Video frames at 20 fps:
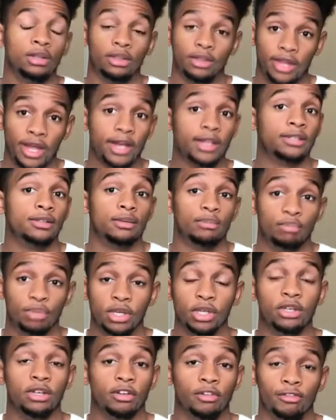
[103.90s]
that is a
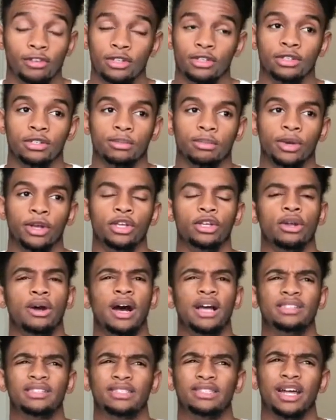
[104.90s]
big difference. But, you know, I
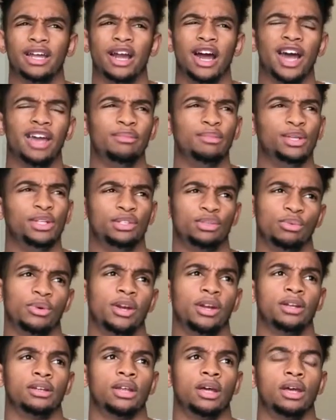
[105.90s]
see a lot of hype beasts
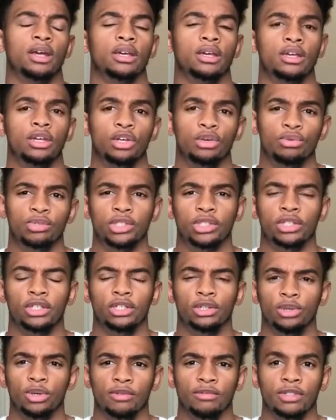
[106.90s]
wearing like Gucci,
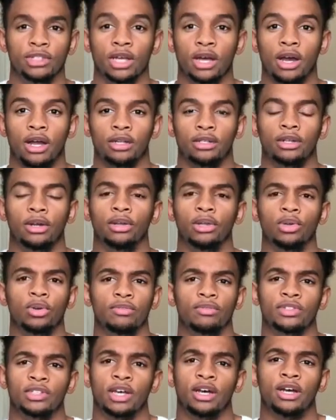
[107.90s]
Louis Vuitton. You know, Louis
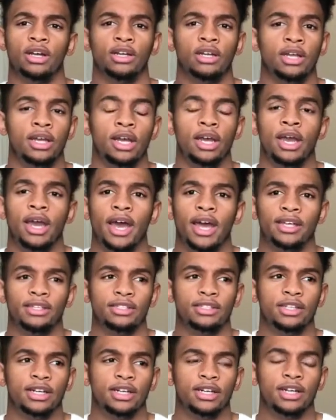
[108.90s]
Vuitton has
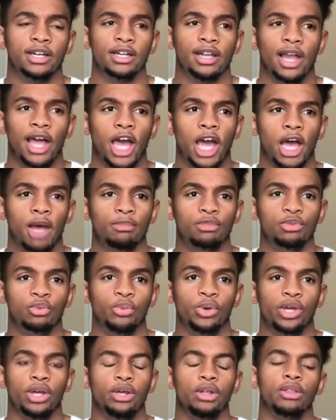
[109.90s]
done collabs
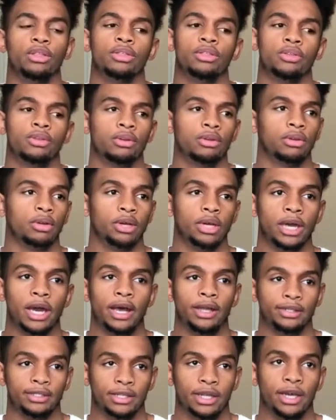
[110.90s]
with
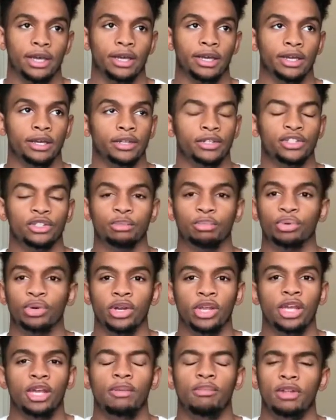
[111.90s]
guys like
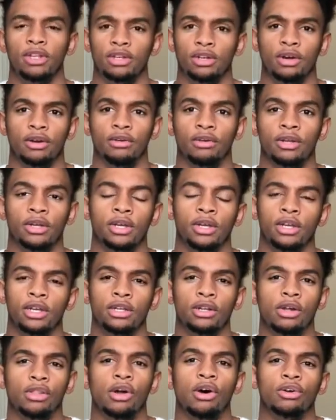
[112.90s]
Supreme and you know you
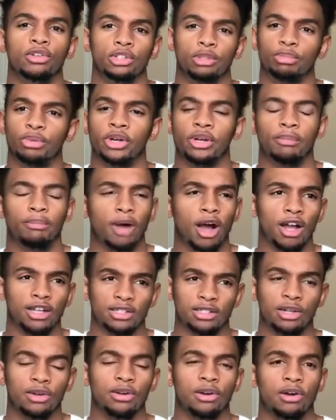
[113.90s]
know the whole Supreme box
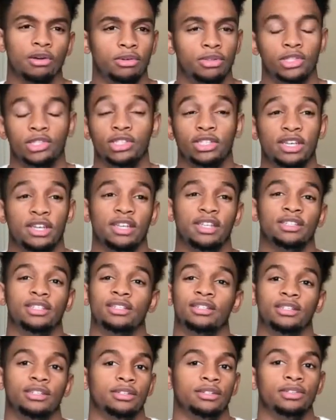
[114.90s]
logo and the jeans and
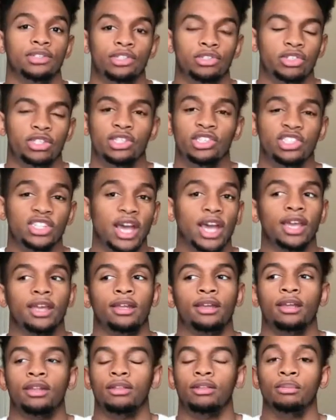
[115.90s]
the jean
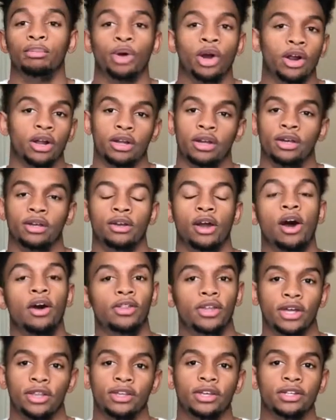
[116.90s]
jacket and the parka and all
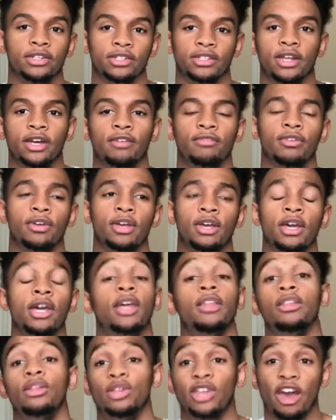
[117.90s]
the other good stuff.
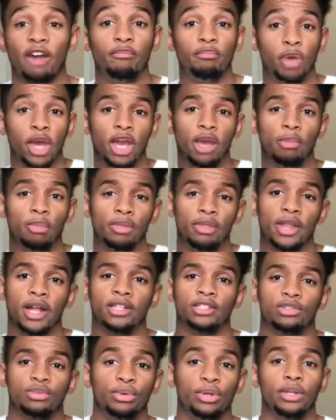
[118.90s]
And then you have Bape.
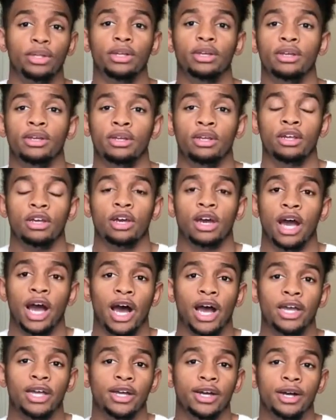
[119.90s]
That's a really
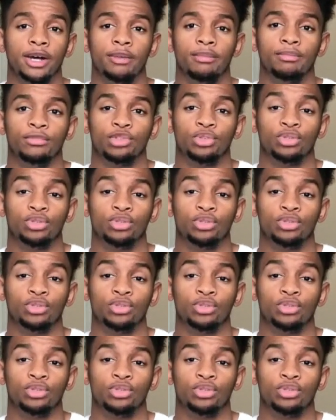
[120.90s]
high up